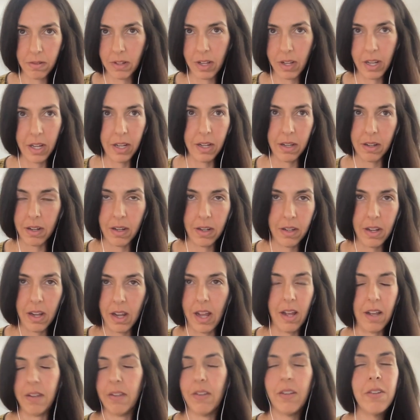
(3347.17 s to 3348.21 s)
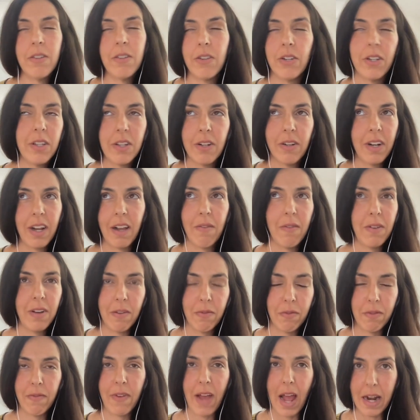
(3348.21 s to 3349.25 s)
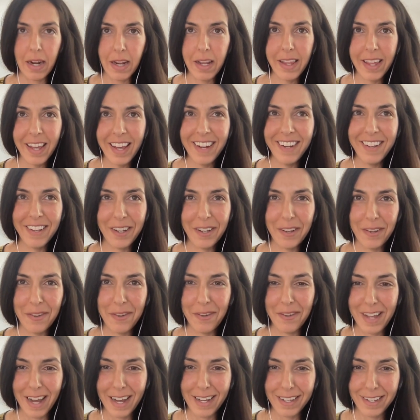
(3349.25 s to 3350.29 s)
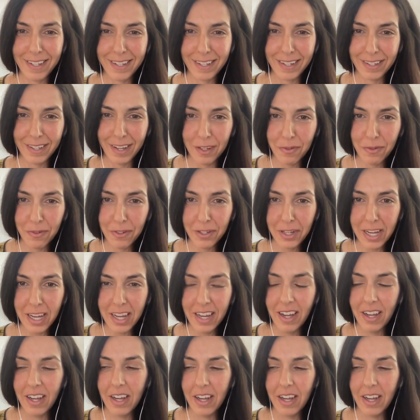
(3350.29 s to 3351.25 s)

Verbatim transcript: like uh, you just don't have enough of anything to do that successfully.